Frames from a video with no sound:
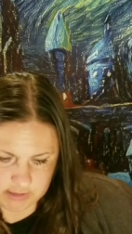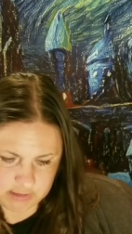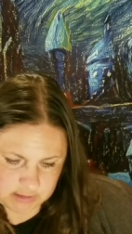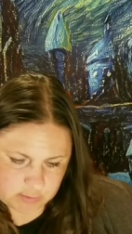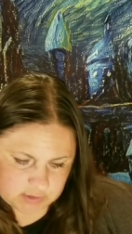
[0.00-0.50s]
That
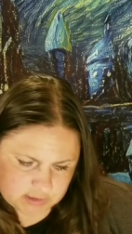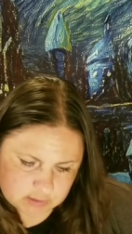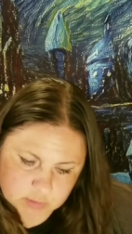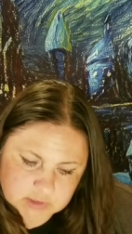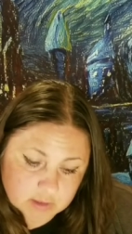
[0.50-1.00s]
this was
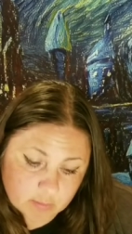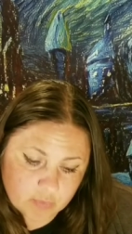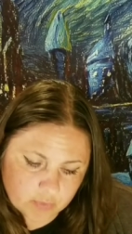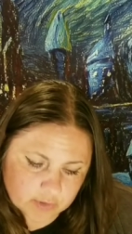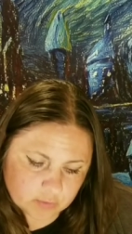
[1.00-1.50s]
this was
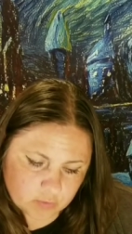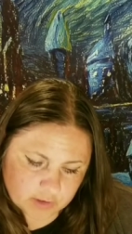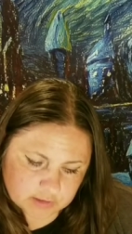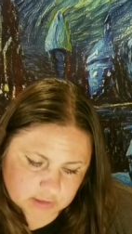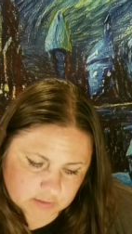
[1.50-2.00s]
important
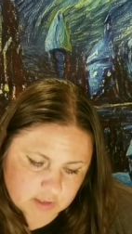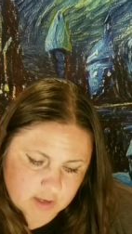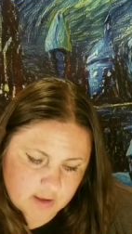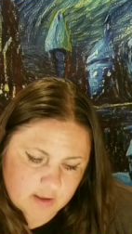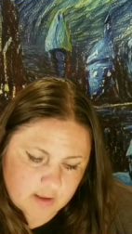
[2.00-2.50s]
work that
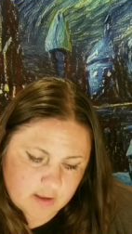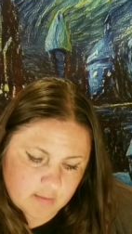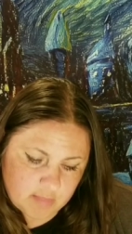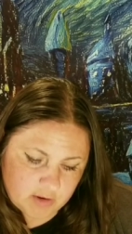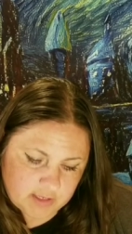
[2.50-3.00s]

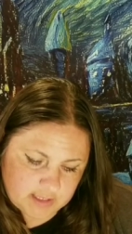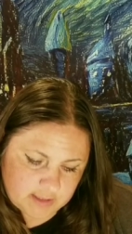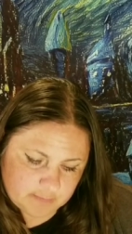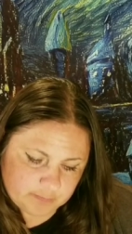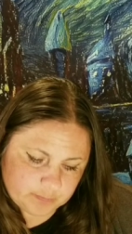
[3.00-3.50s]
Mary did.